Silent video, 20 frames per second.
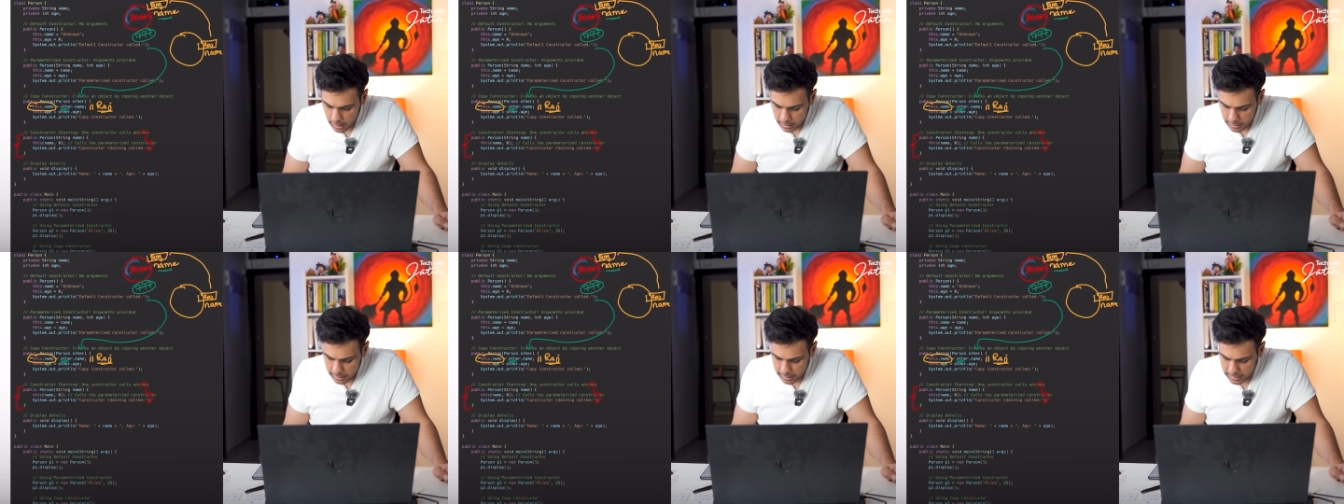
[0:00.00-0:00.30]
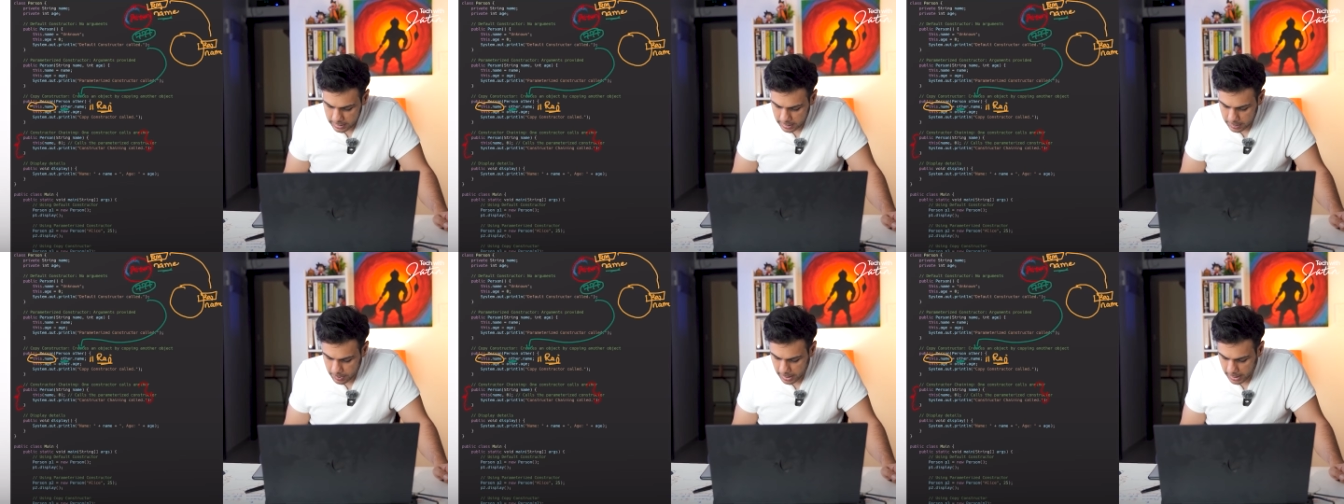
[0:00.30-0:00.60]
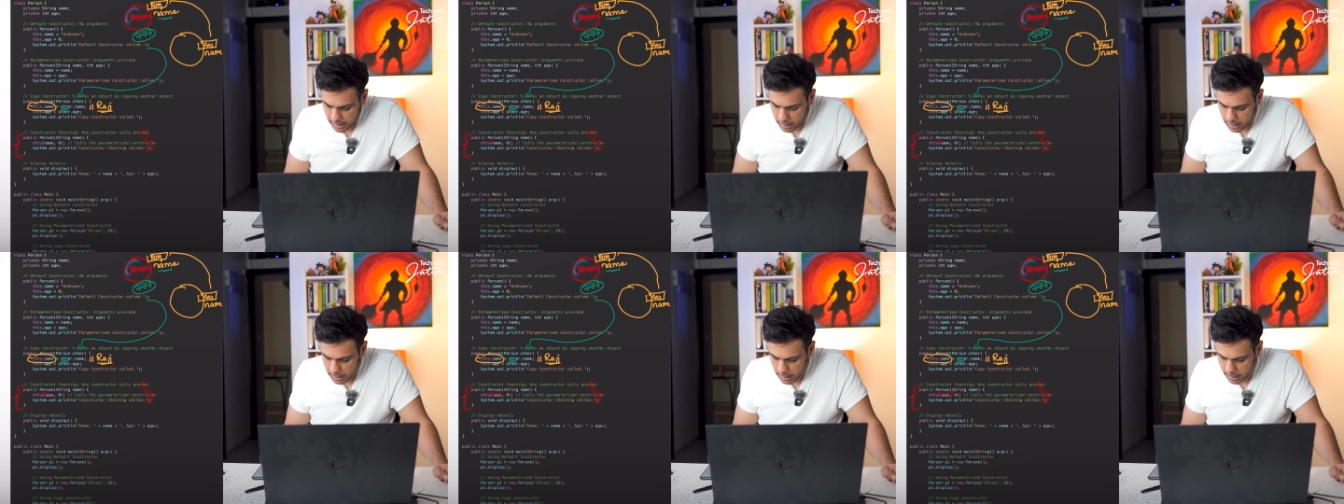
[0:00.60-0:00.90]
This is
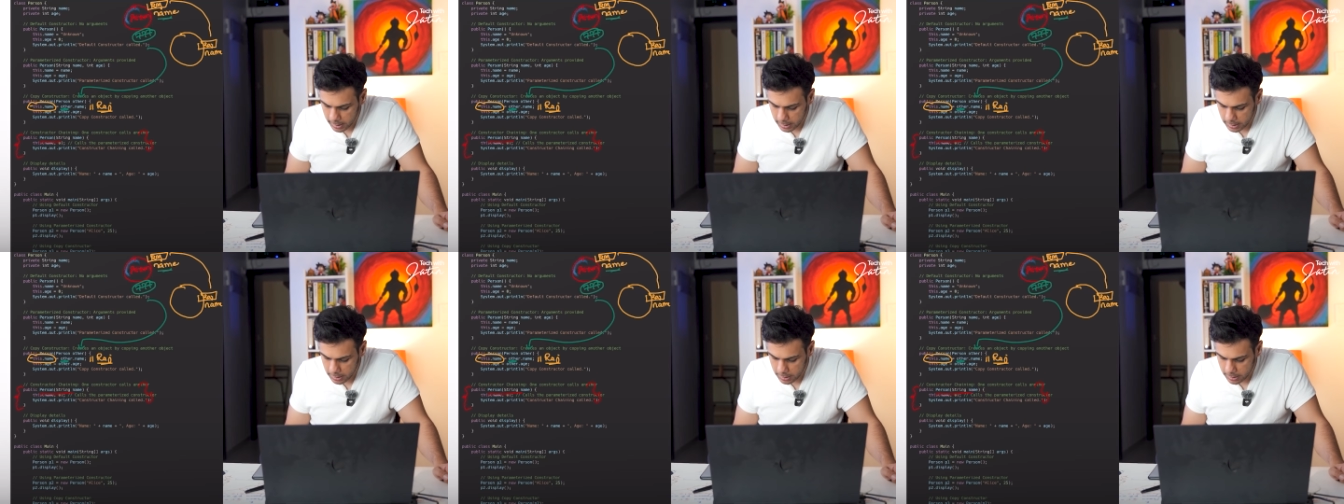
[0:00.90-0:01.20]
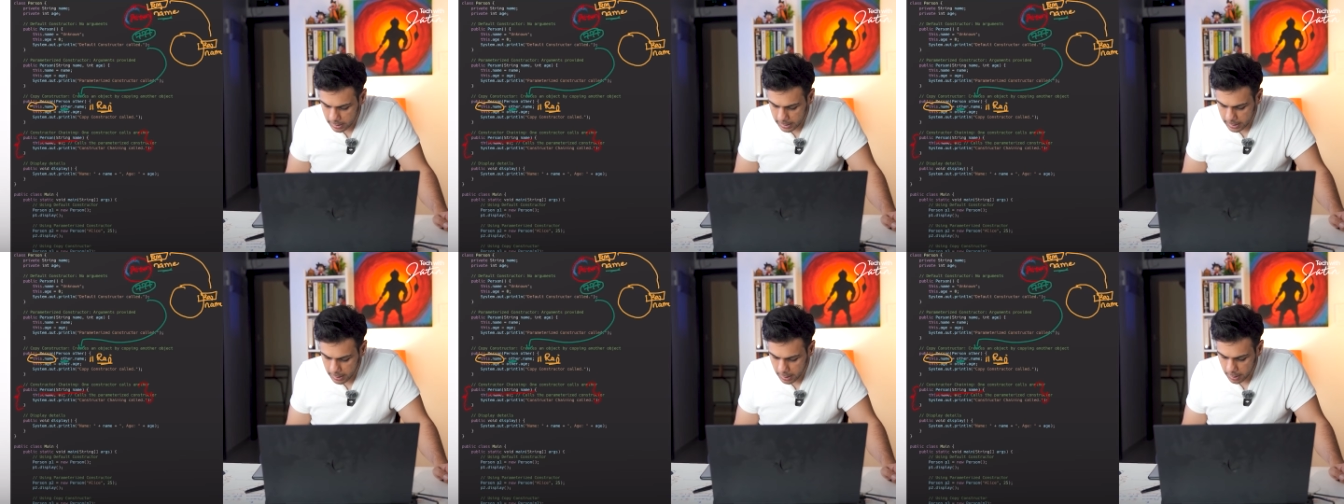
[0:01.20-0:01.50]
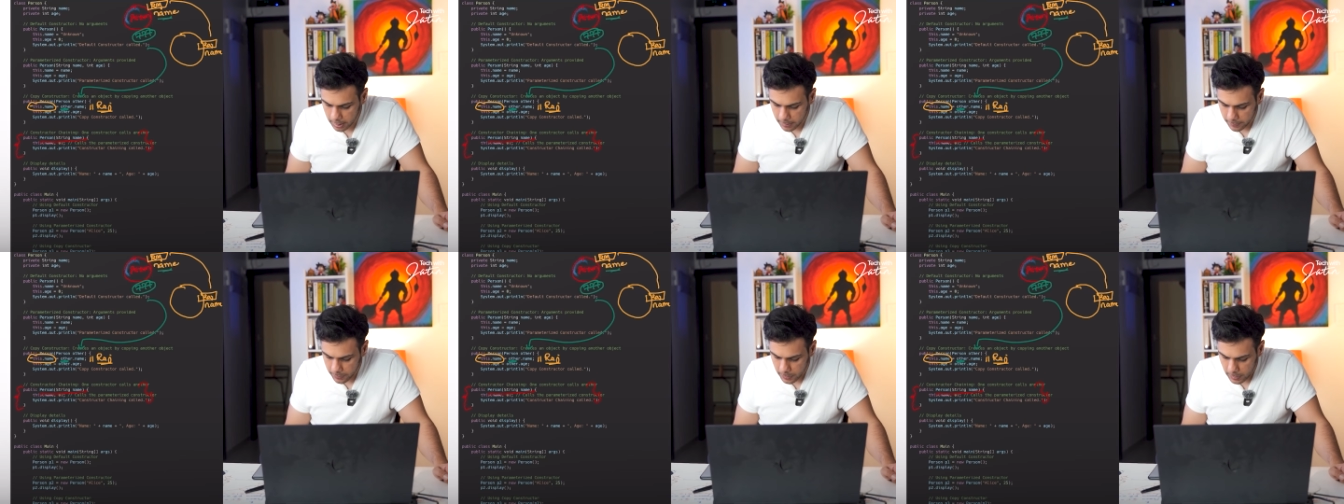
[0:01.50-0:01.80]
my another
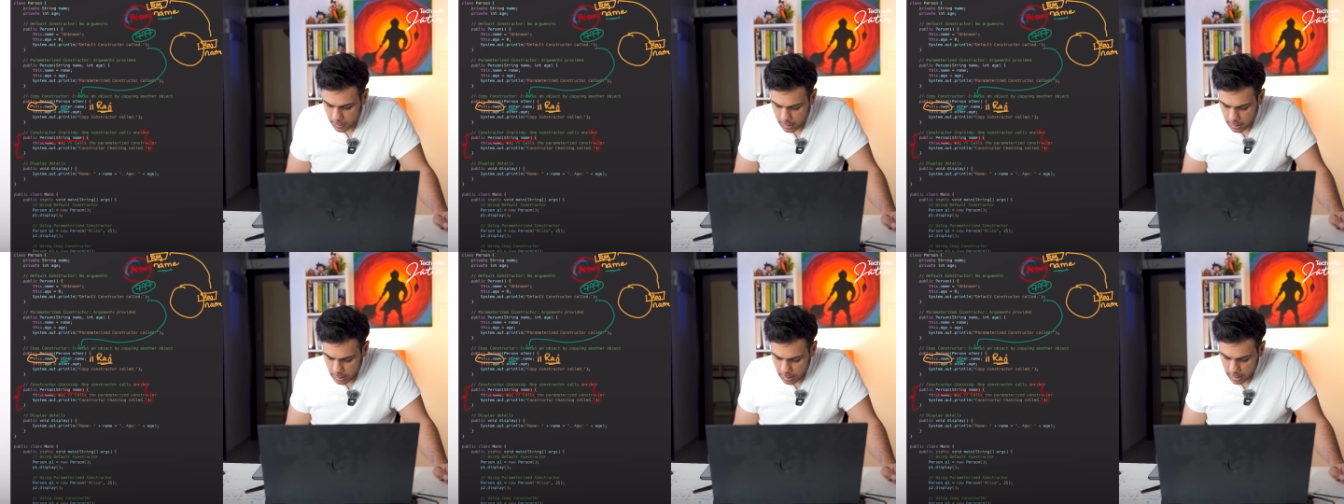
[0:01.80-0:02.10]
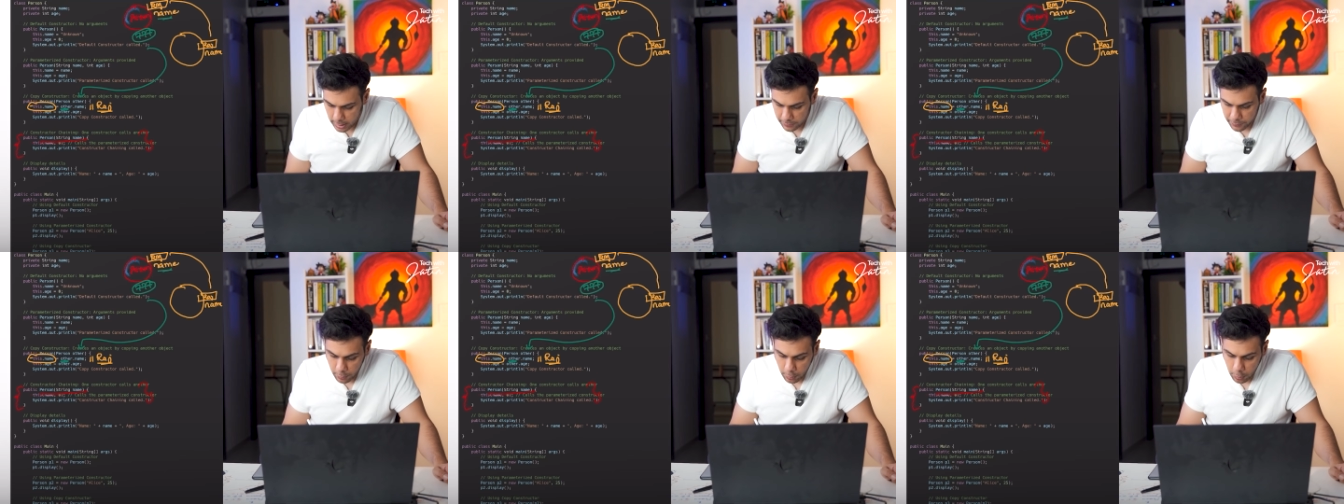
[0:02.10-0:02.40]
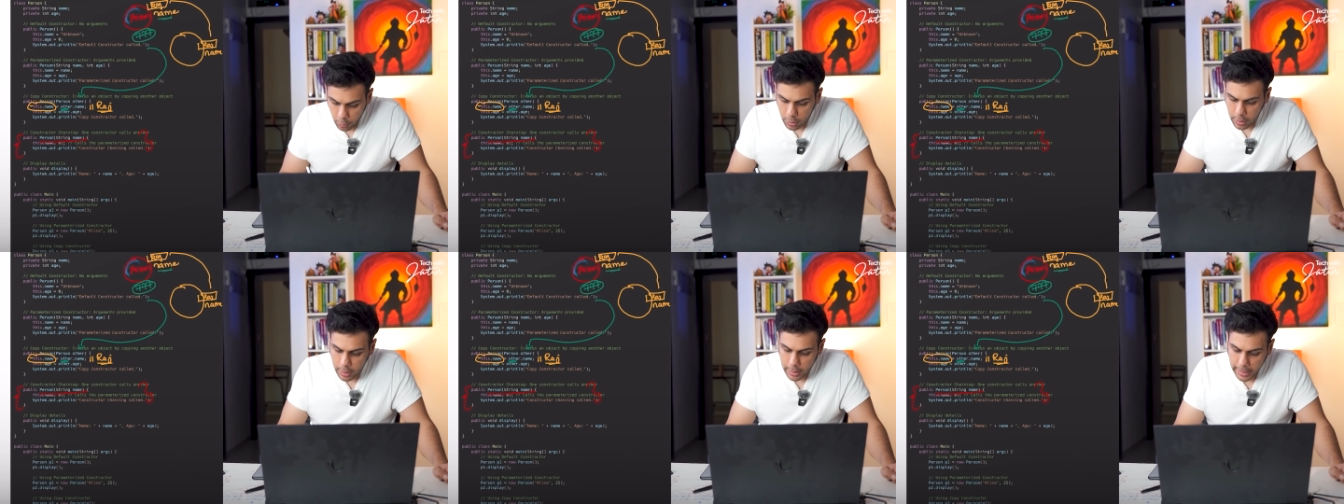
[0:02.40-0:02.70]
constructor. If you
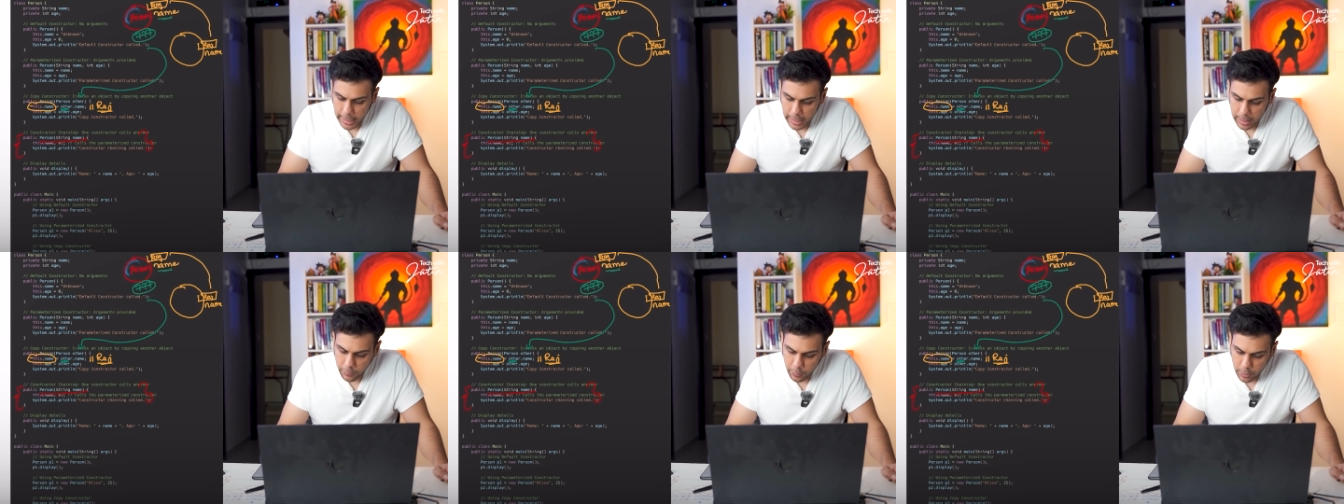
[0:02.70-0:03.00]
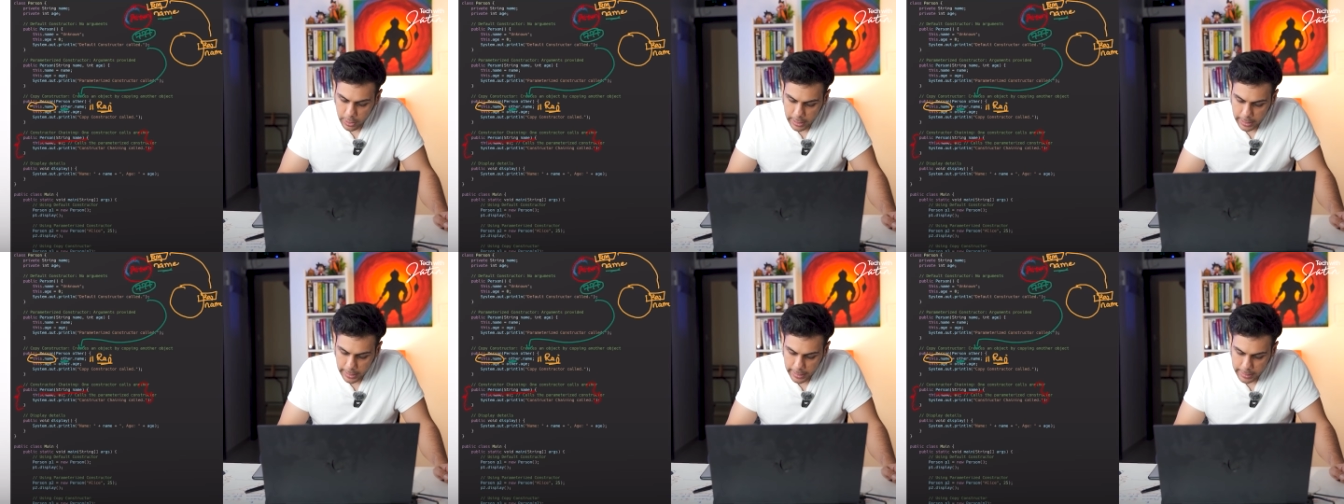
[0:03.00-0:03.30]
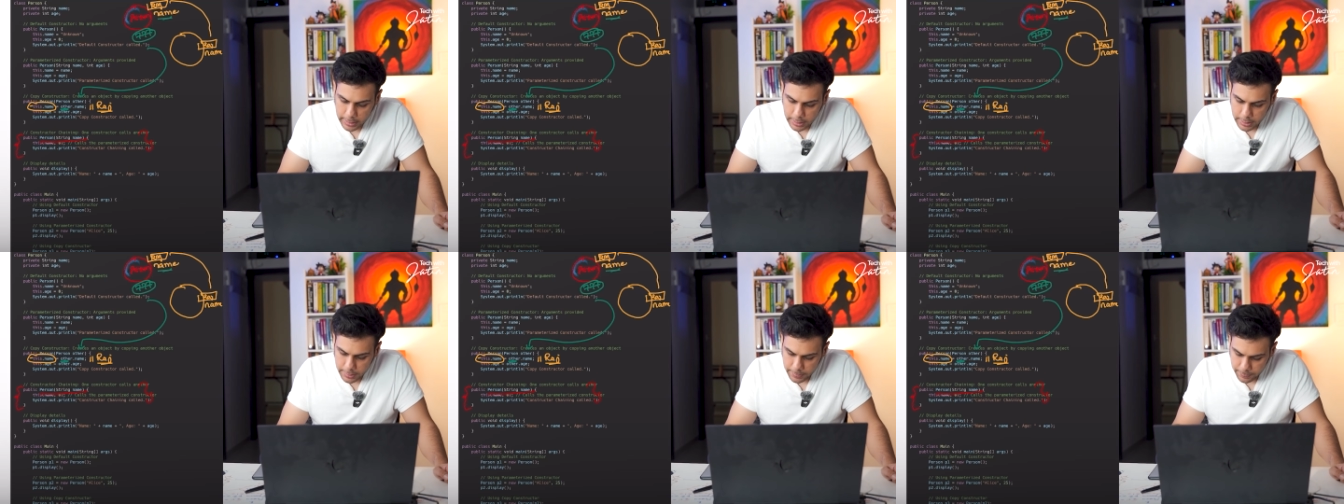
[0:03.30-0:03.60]
look carefully,
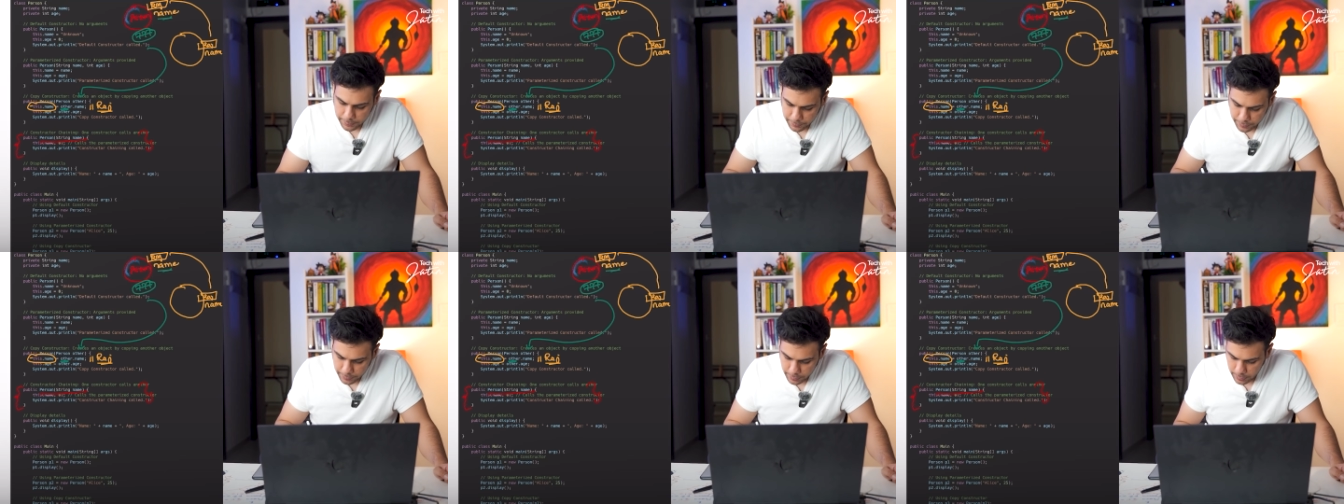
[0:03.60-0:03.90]
guys,